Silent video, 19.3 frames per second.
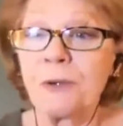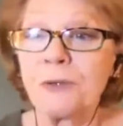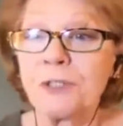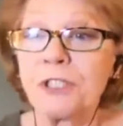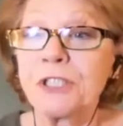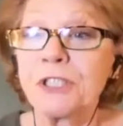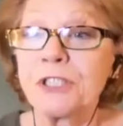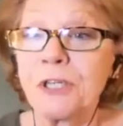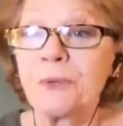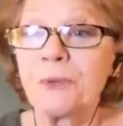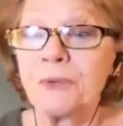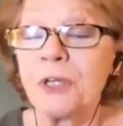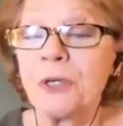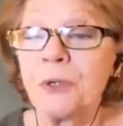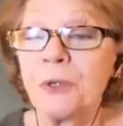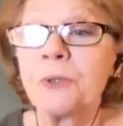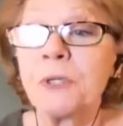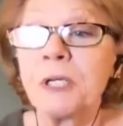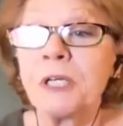she told the
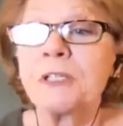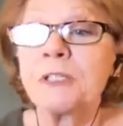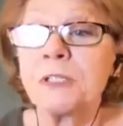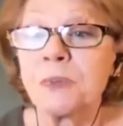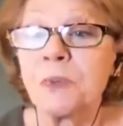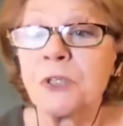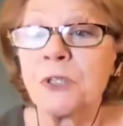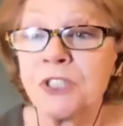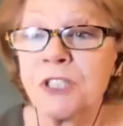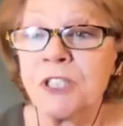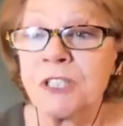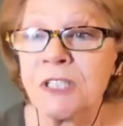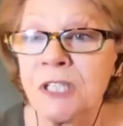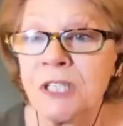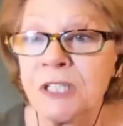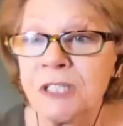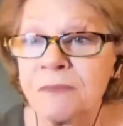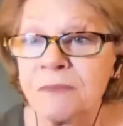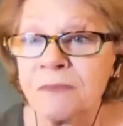audience what she'd
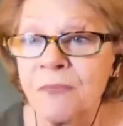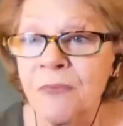done.